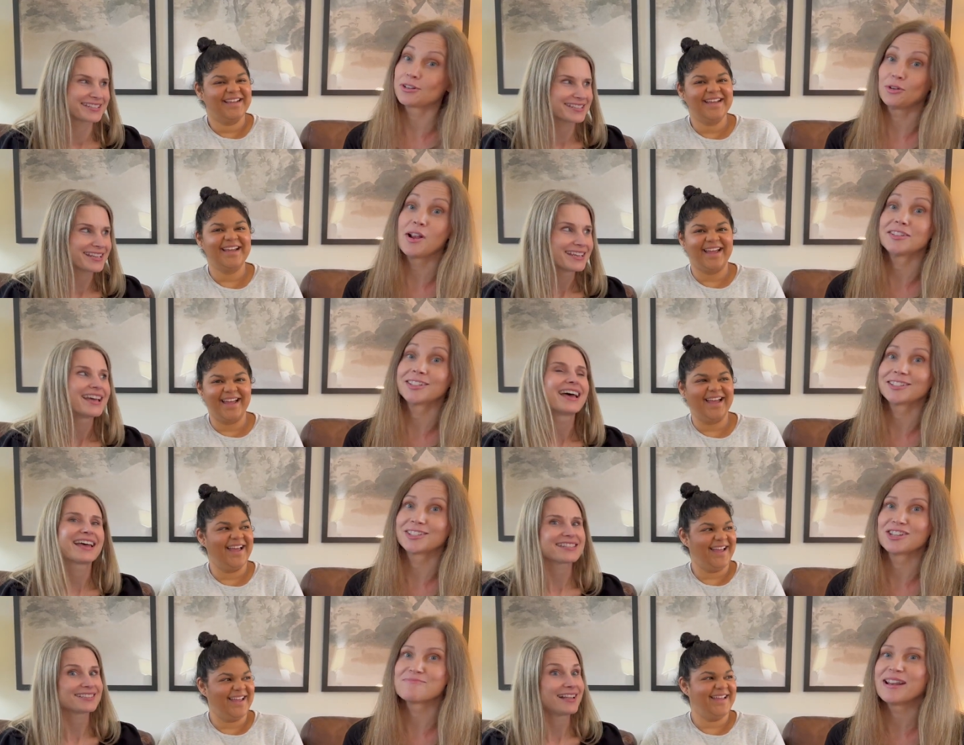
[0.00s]
Speaker 1: 26. is
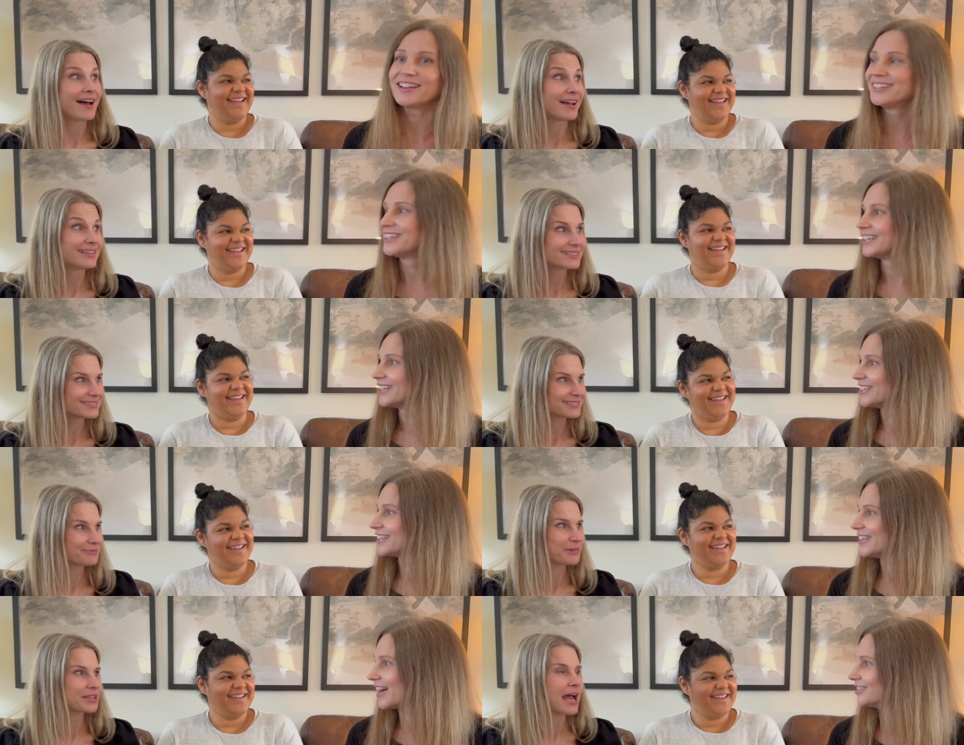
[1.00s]
too many.
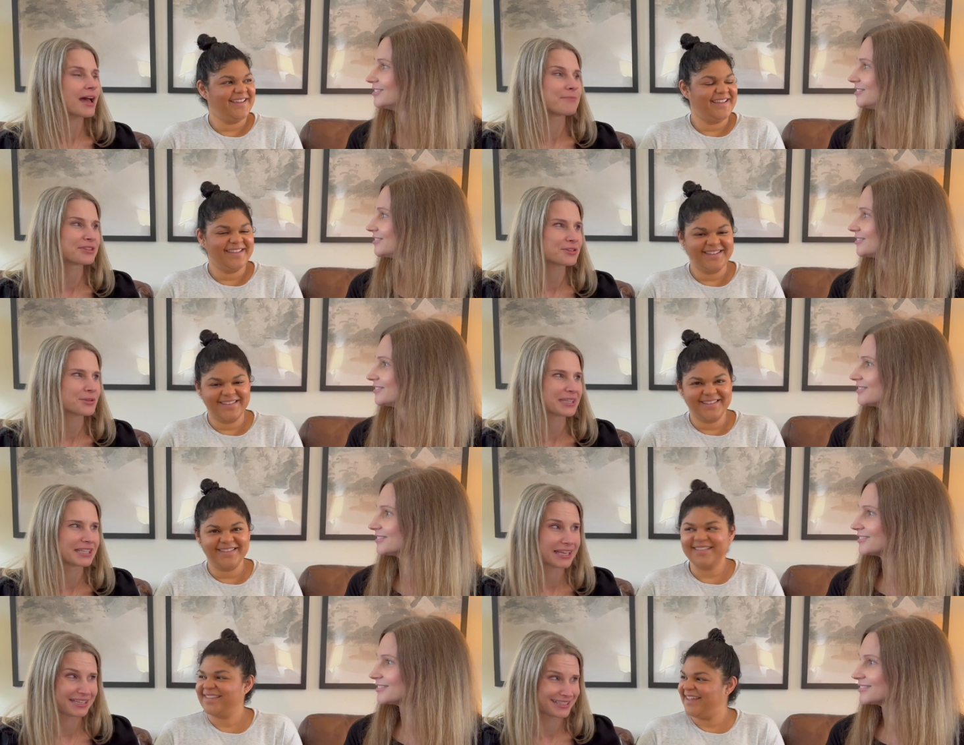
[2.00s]
But, yeah. uh, but there's only
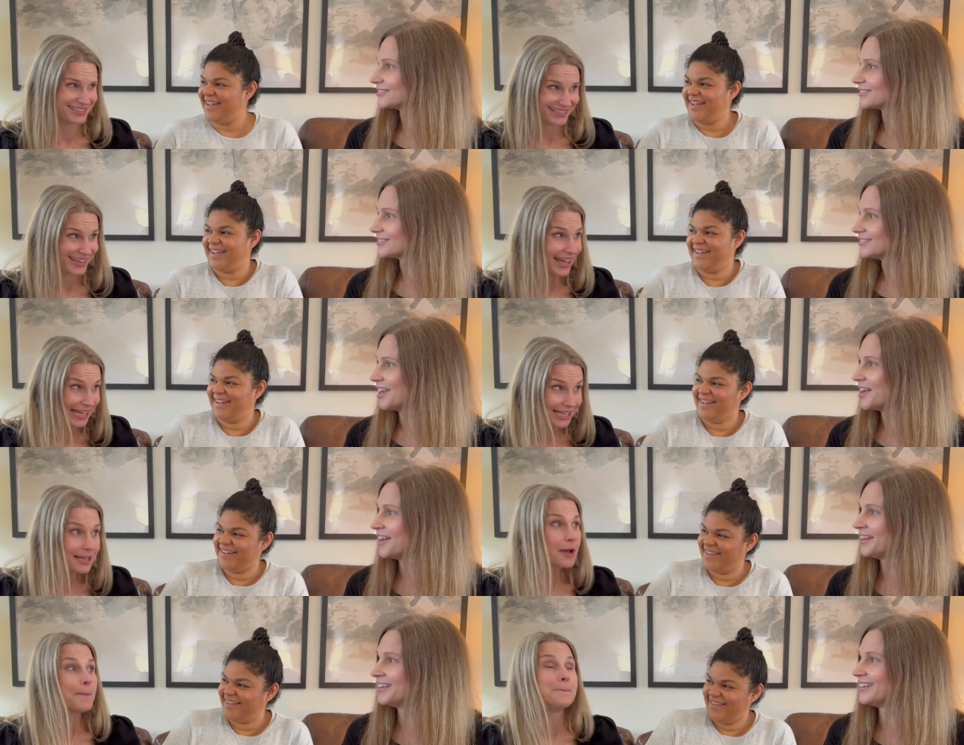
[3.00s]
like
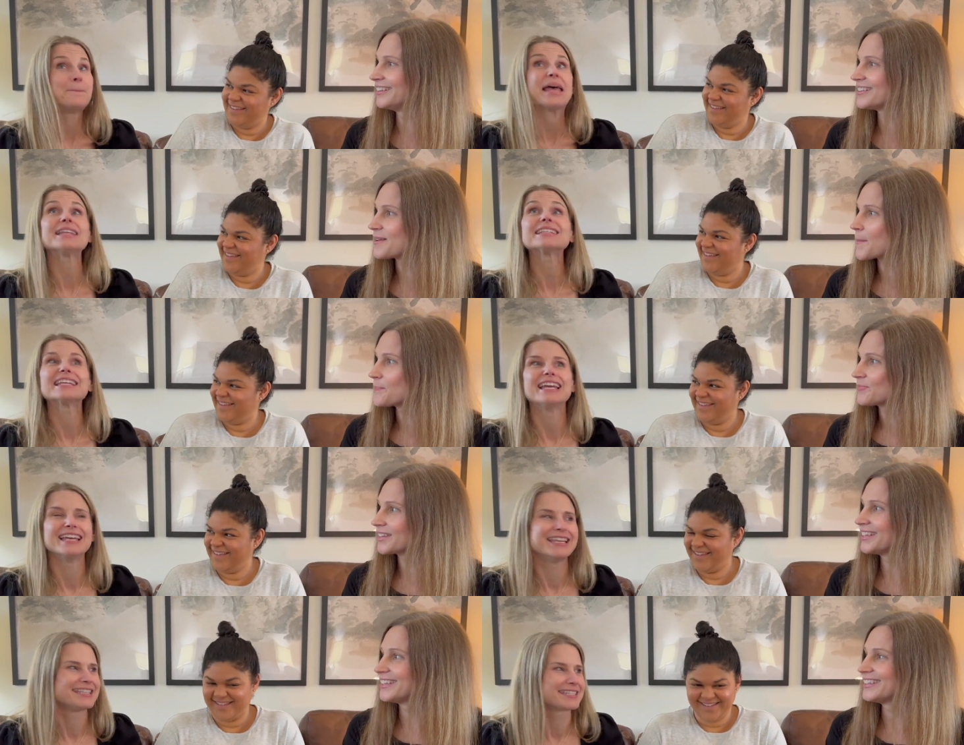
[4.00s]

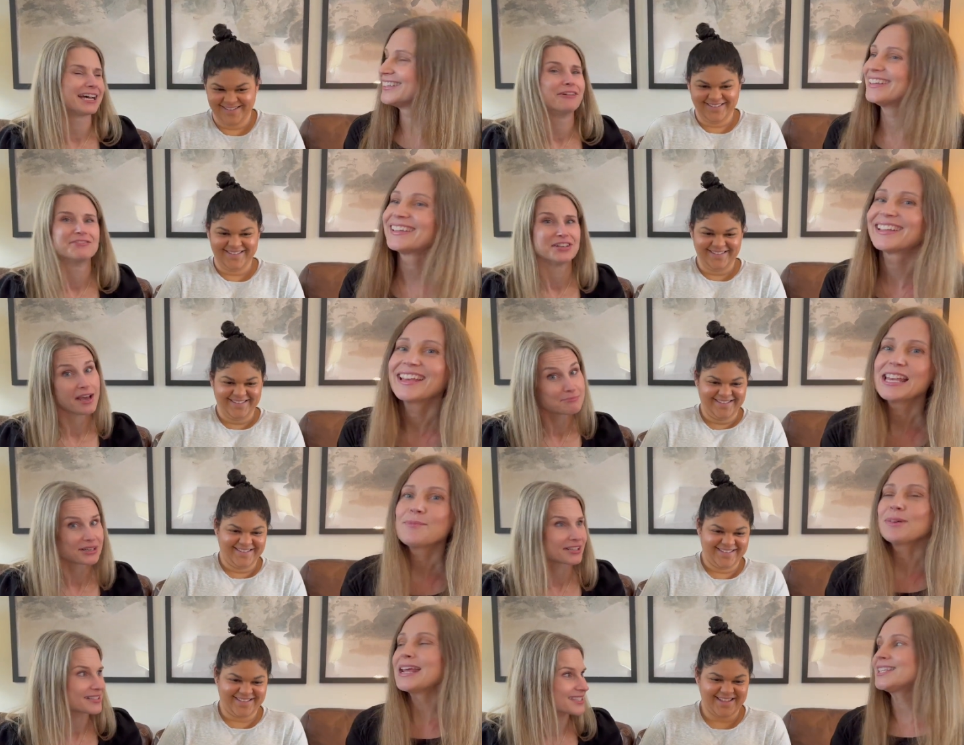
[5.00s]
billions of numbers.
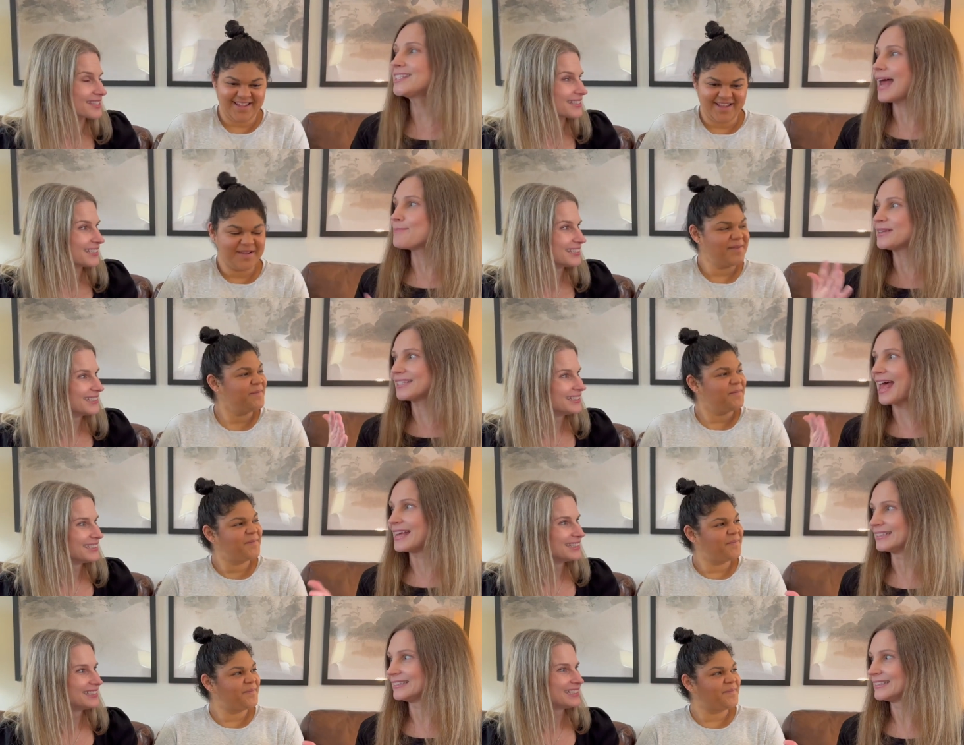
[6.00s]
But I stop at
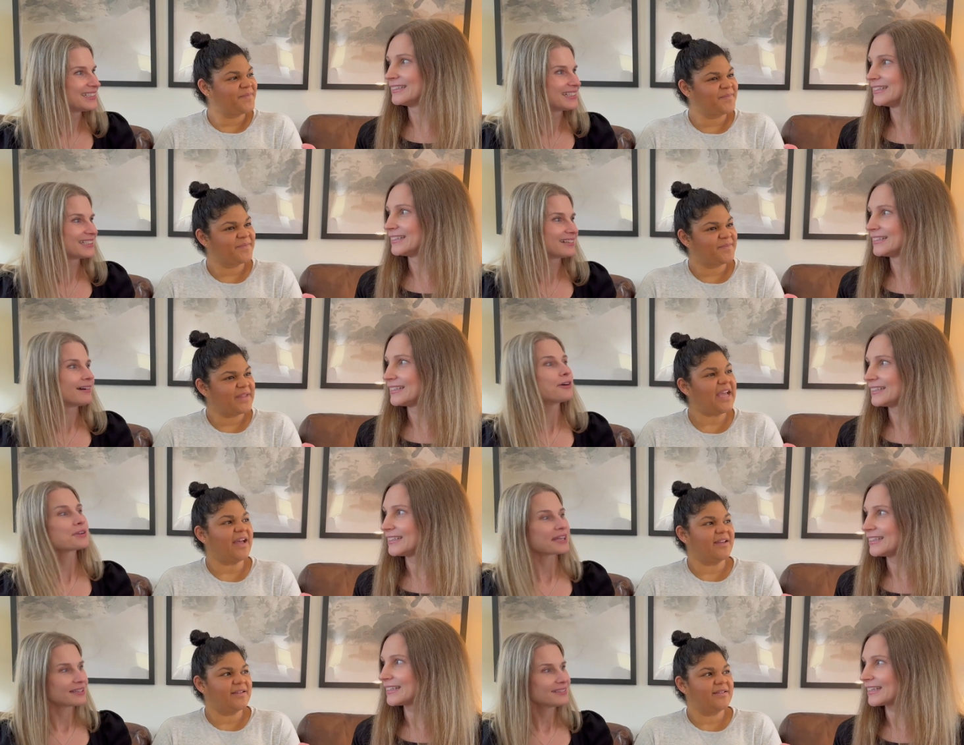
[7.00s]
10. Yeah.
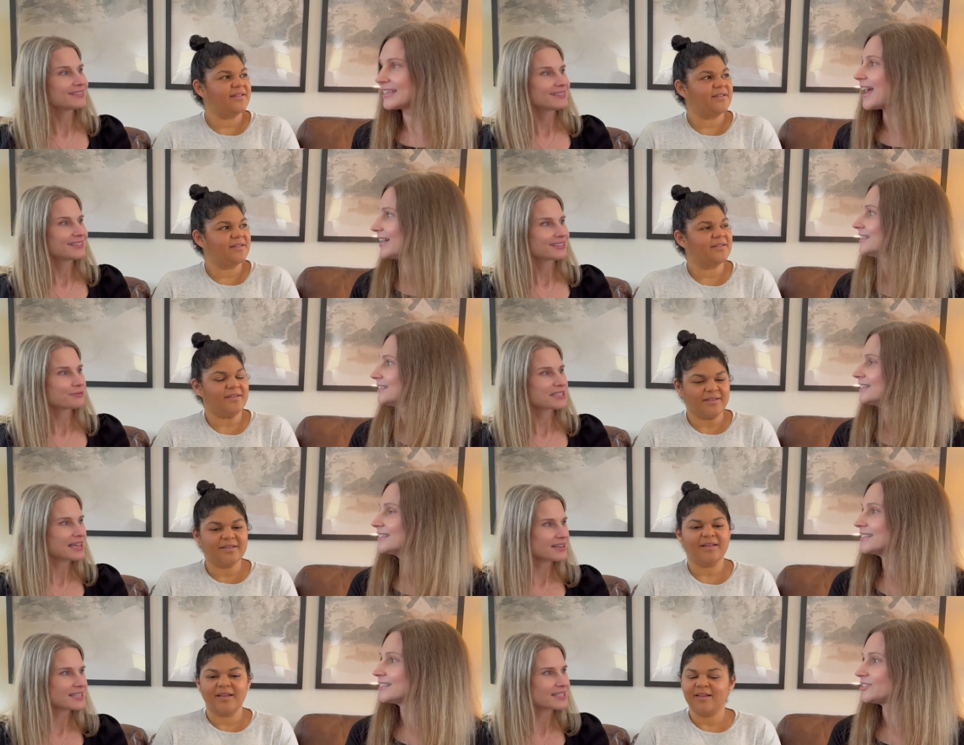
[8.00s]
Okay. Yeah. Was
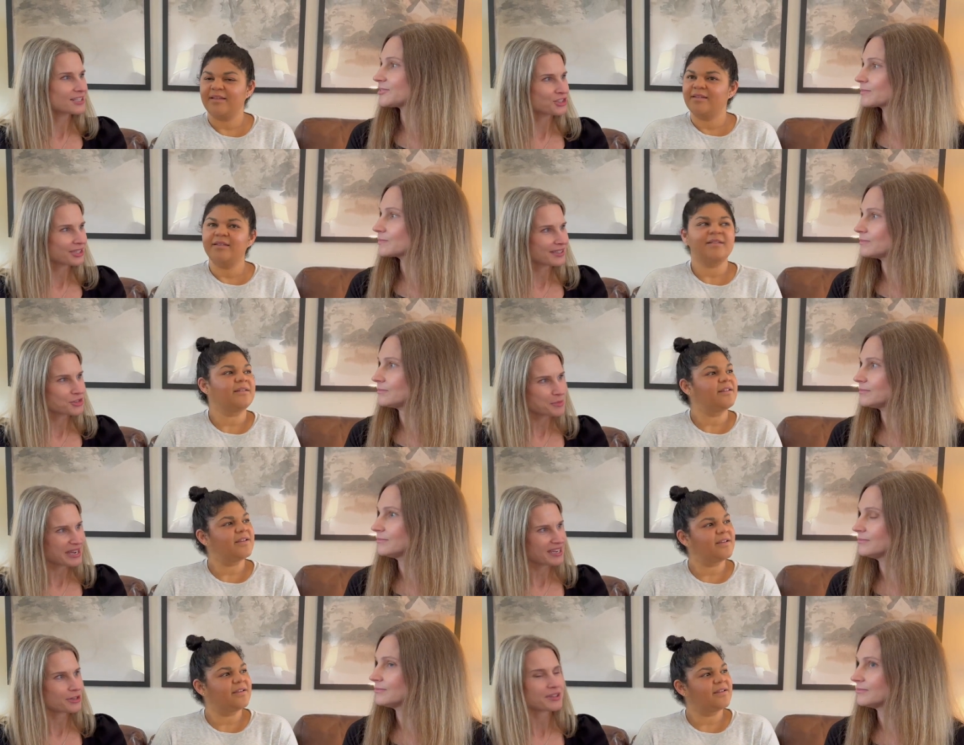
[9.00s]
that a decision that you
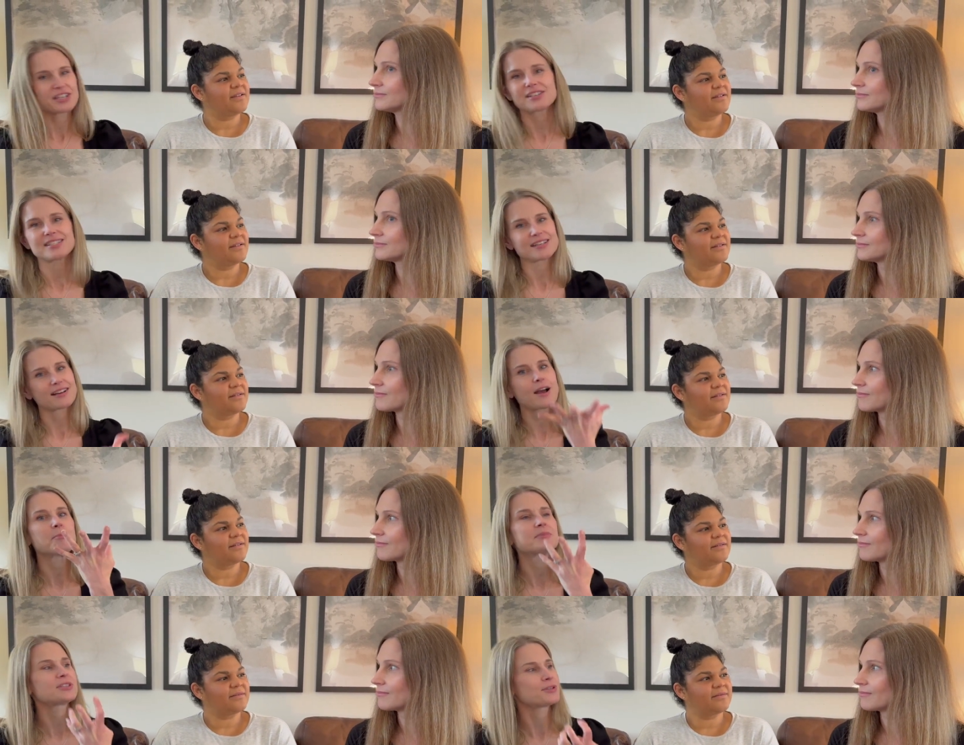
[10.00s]
made, or they just didn't
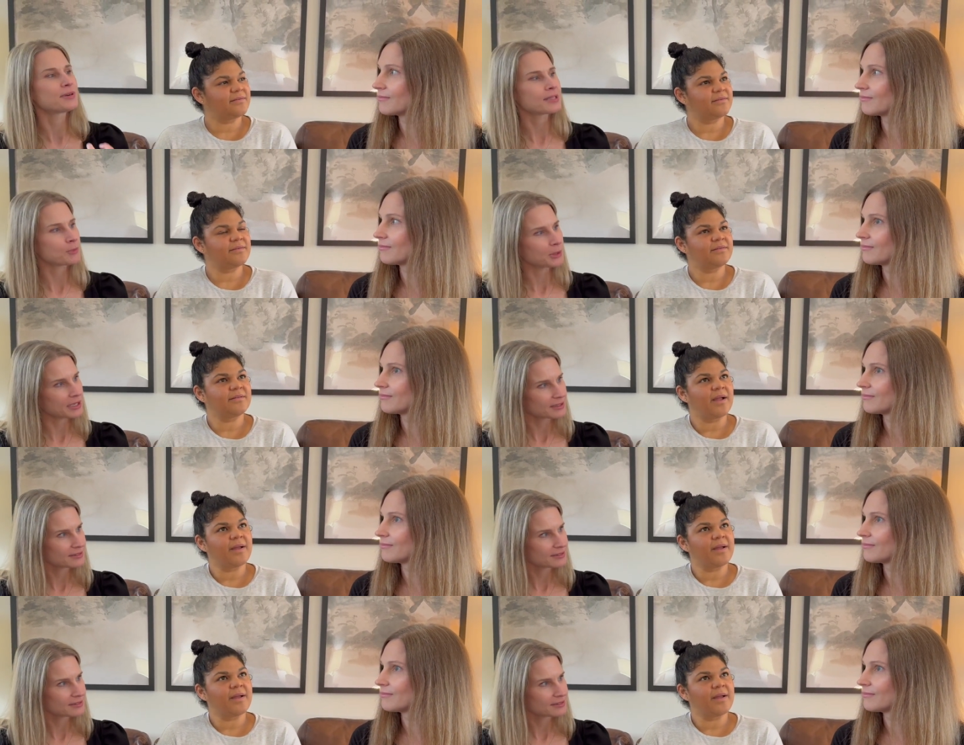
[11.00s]
come to you anymore?